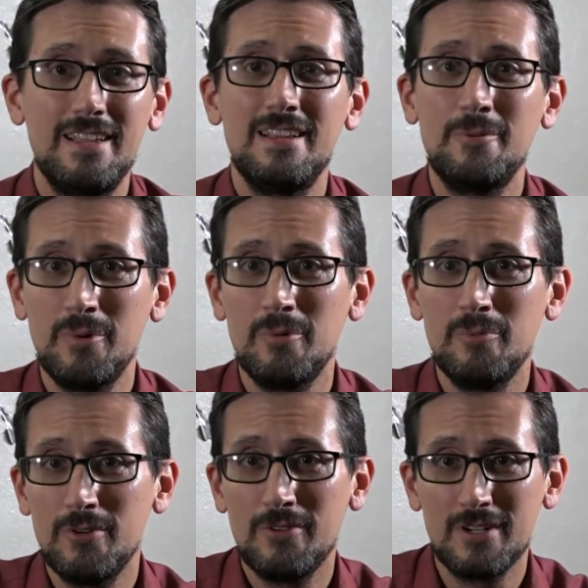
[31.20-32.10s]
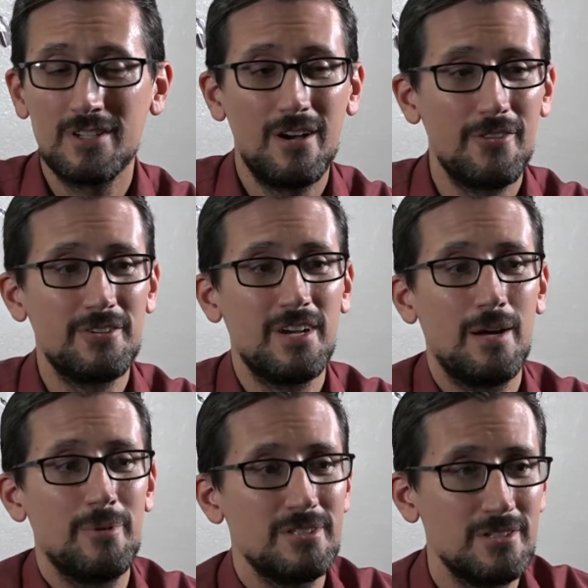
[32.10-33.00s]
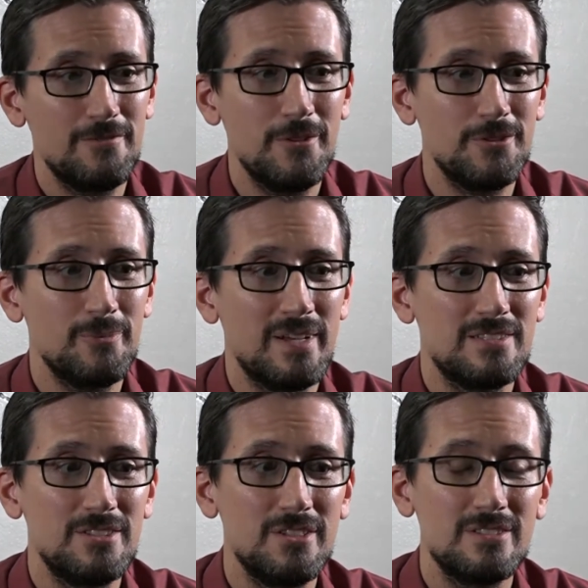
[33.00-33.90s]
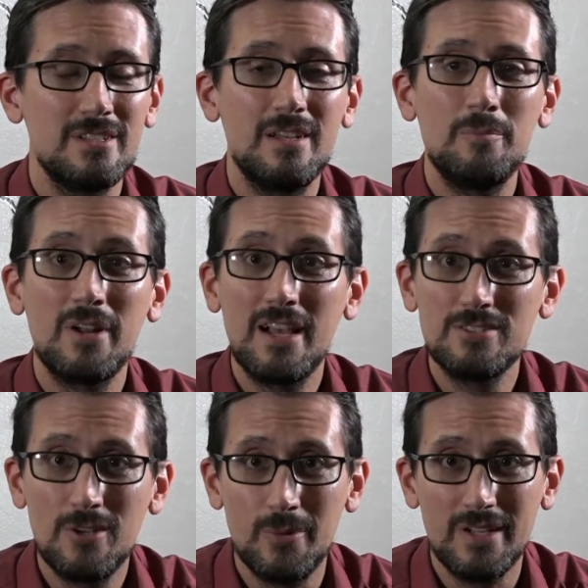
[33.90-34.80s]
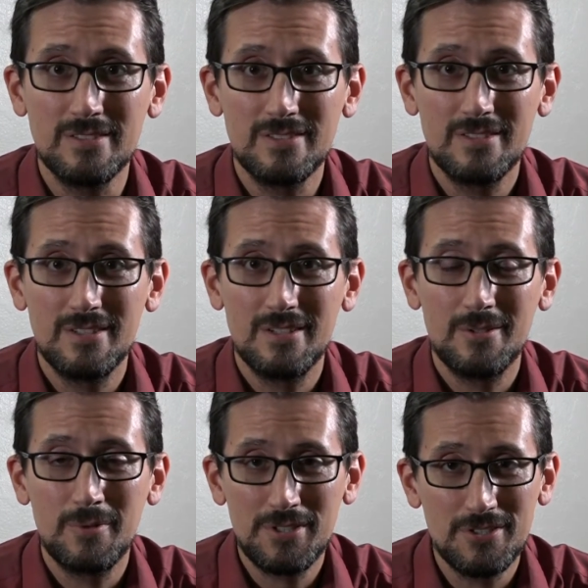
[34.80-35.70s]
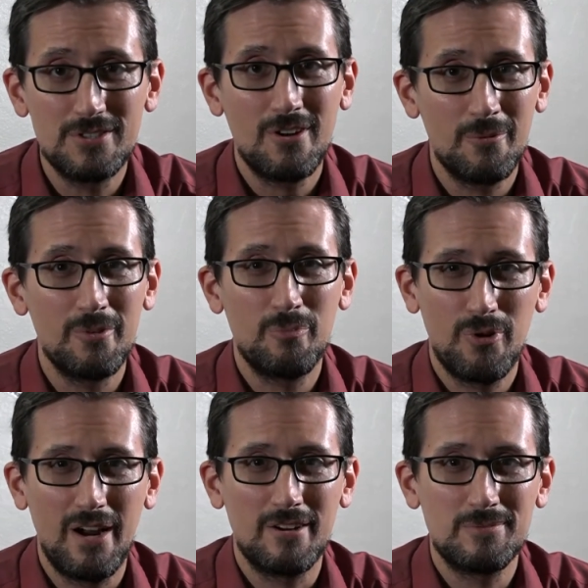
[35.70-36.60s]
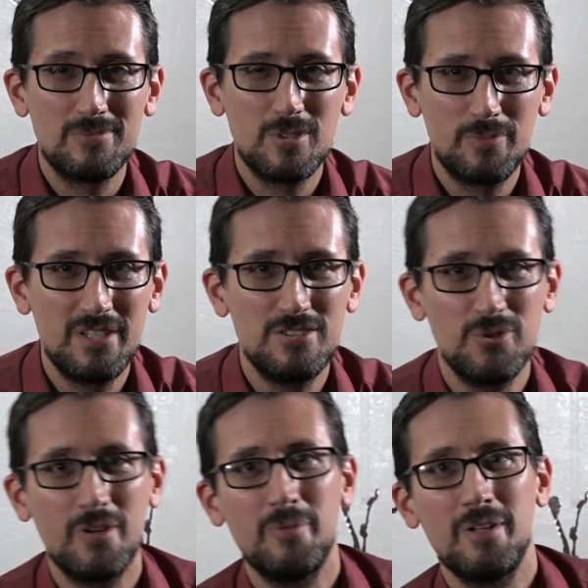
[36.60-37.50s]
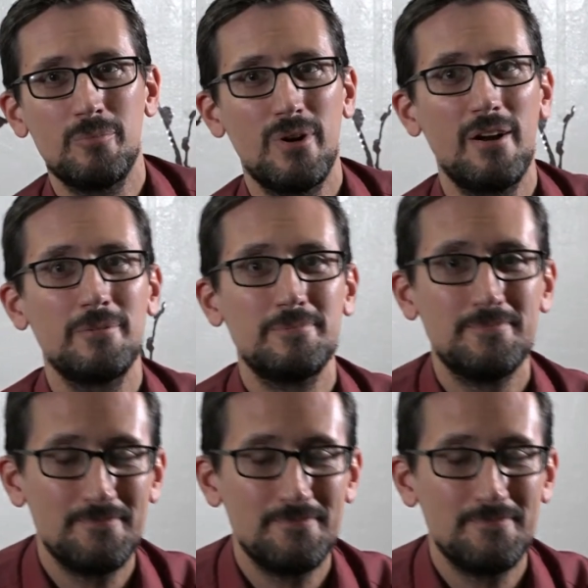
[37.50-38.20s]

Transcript: and then we will move on to other topics in future messages. But as always, we should start with prayer. So please join me in prayer.